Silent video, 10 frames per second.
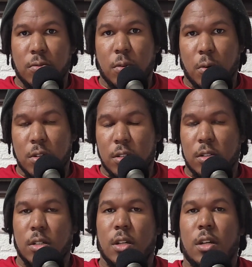of
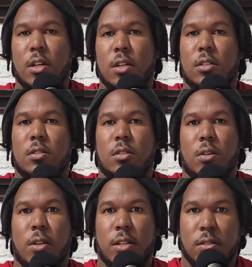course.
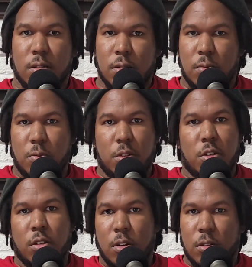So that's
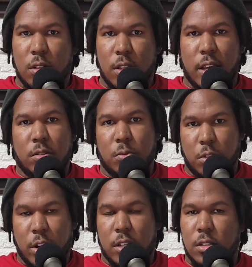when you're loaded, that's
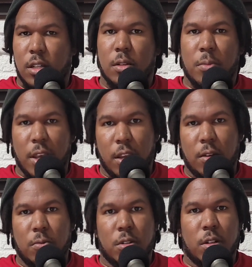when you're actually getting
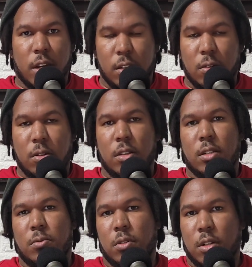paid. When you're not loaded,
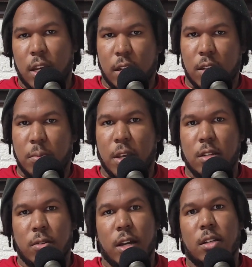that's when you're not getting
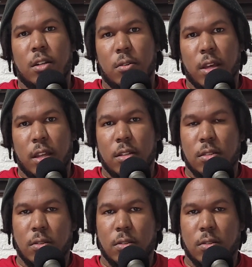paid. So I had to know that.